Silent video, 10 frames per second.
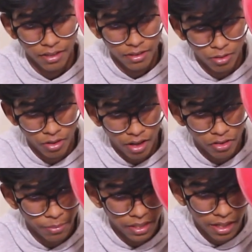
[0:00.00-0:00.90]
so you have
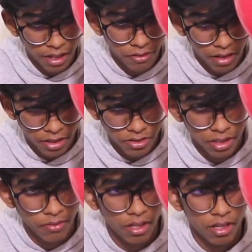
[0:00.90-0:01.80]
to be careful
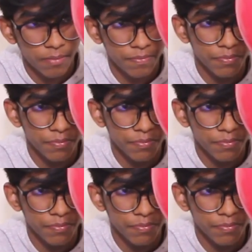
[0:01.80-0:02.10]
actually while